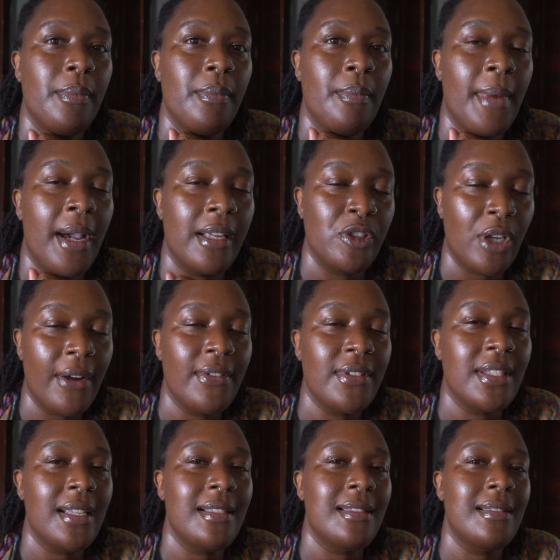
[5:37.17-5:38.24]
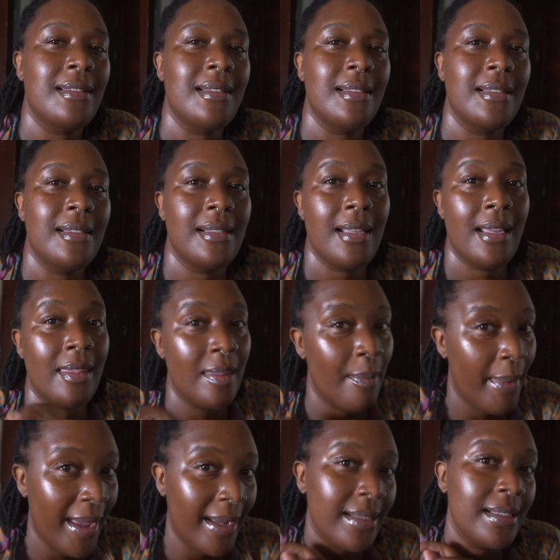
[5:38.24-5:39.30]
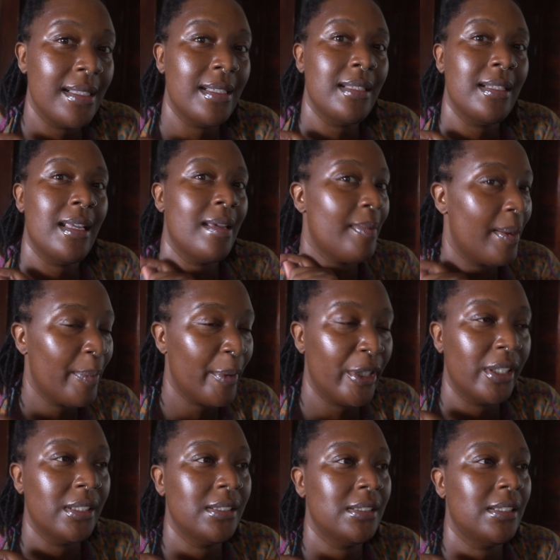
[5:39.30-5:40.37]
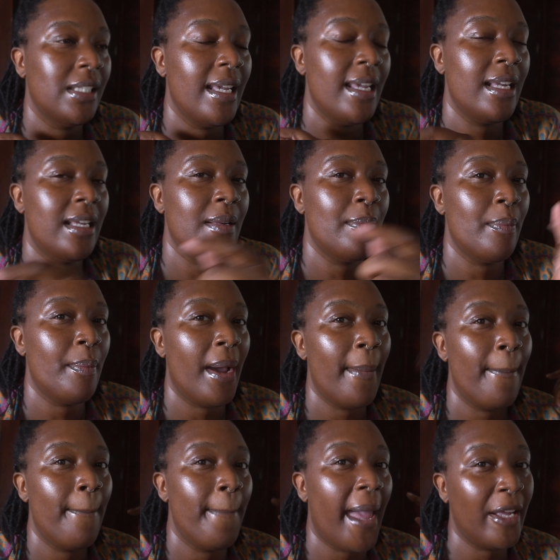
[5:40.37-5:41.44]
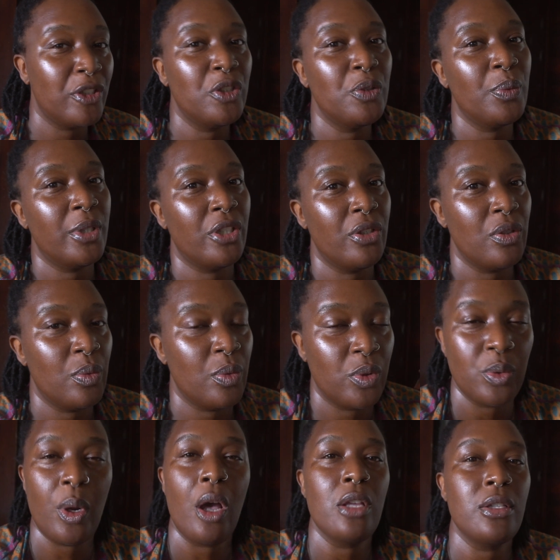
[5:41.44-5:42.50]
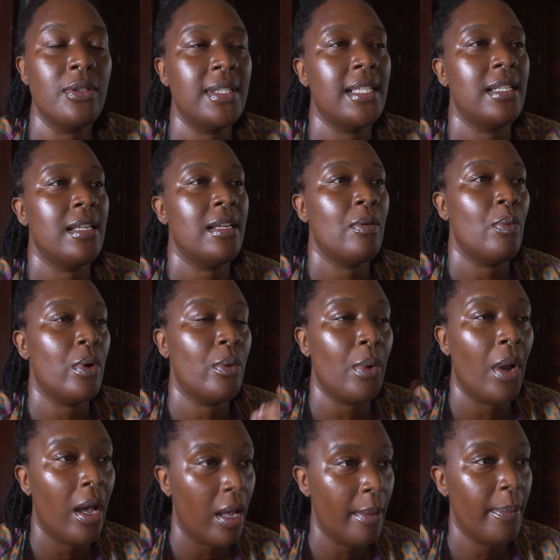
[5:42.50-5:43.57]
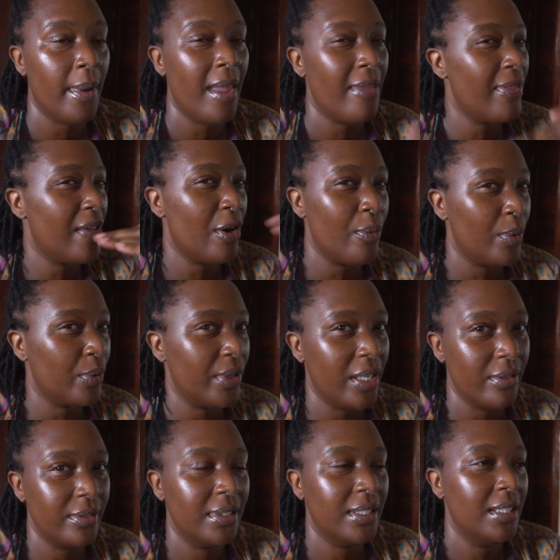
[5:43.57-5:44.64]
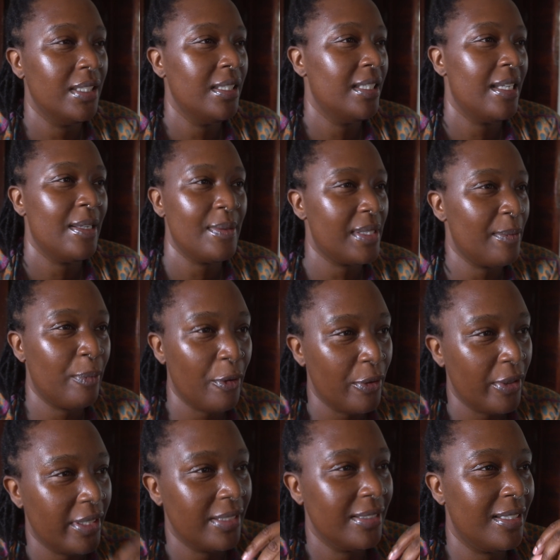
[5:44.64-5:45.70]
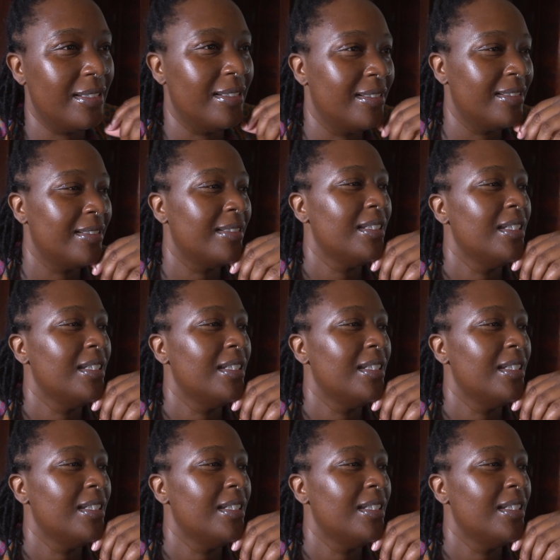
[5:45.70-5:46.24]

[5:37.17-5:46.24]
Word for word: my driver's license is in the back seat and my purse. And my back two windows, which were also tinted, were up and they don't roll down. It was like broken.